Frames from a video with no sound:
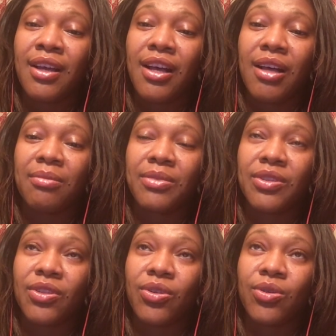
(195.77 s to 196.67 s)
Um,
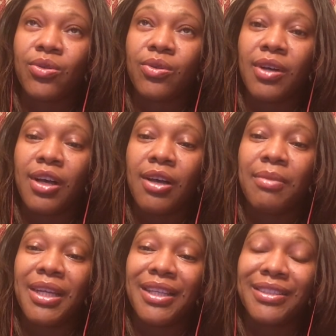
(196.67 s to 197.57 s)
so um,
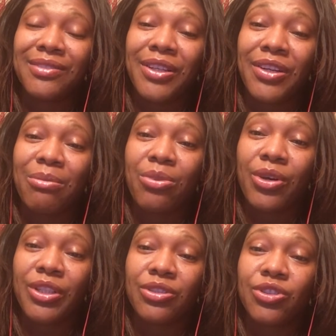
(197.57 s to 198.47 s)
it is very
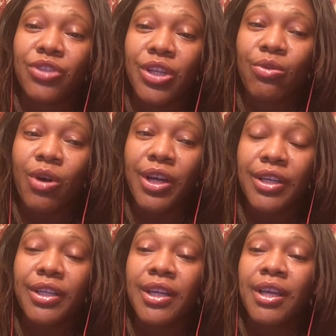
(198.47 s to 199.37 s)
important to drink
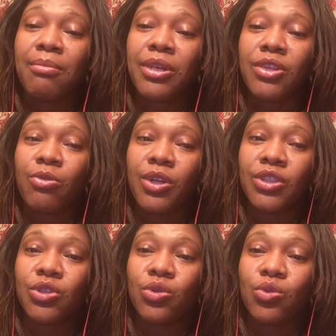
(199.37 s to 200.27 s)
water, but you want
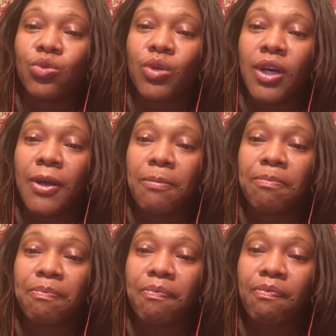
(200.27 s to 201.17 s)
to um,
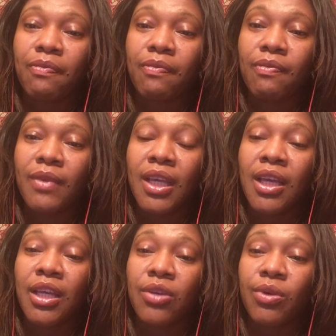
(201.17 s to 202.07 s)

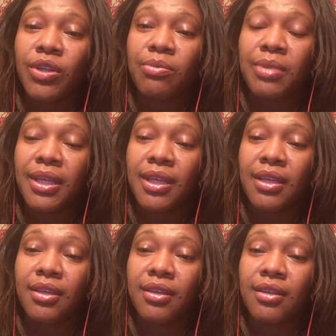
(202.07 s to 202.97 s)
you want to
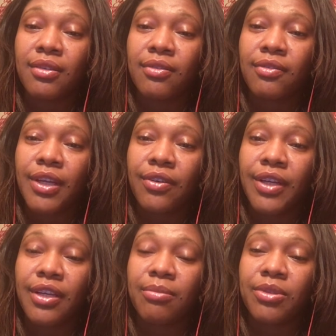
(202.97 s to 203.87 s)
be
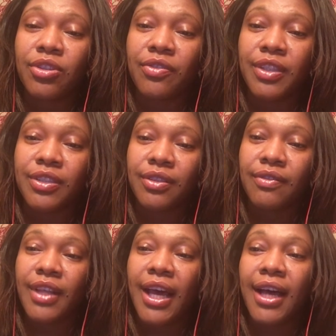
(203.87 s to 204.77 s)
very observant of
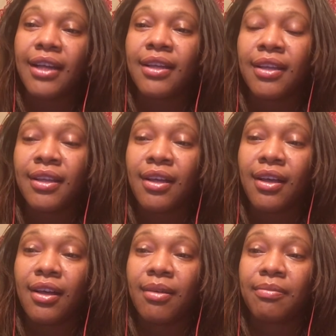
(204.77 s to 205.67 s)
that
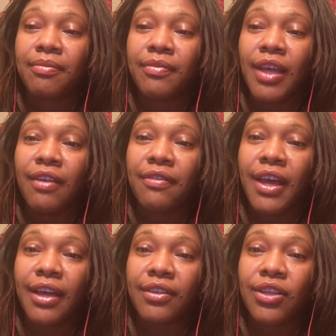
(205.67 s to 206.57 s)
um, that
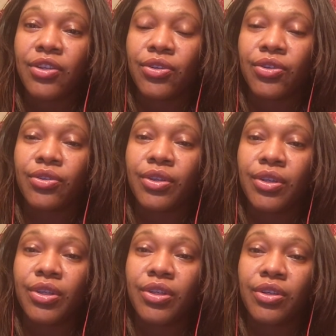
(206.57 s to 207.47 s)
fact that you're
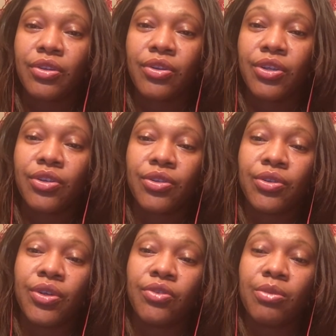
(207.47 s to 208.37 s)
you know you're
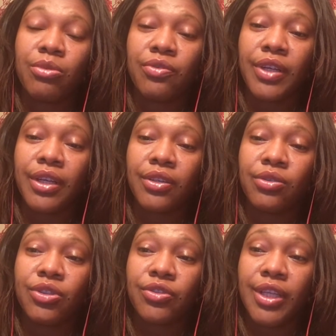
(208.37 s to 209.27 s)
removing
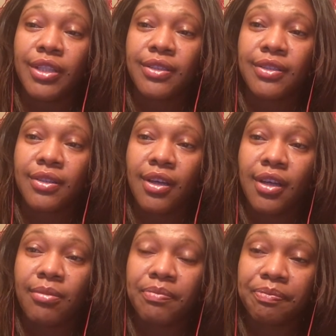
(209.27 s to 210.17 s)
nutrients
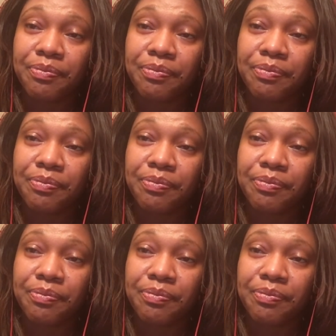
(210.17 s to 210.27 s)
um,